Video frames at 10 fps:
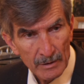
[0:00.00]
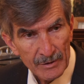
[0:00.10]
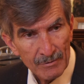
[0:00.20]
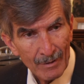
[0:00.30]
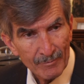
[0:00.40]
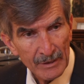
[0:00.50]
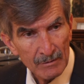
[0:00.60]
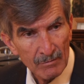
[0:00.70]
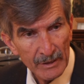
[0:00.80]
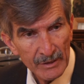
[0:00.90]
He dropped
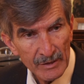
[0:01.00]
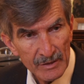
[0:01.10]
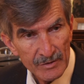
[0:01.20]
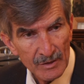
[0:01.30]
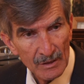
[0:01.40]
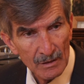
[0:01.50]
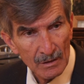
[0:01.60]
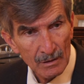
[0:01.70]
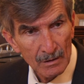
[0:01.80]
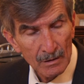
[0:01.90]
dead right in that chair.
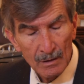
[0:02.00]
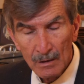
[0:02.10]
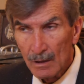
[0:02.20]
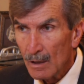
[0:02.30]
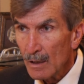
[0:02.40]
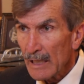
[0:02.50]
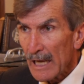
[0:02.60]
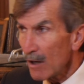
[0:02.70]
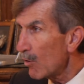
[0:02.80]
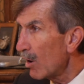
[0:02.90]

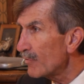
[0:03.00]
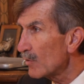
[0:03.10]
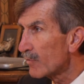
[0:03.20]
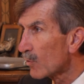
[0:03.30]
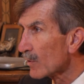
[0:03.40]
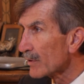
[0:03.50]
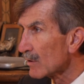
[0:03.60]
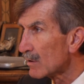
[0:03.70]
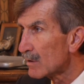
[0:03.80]
How awful for you.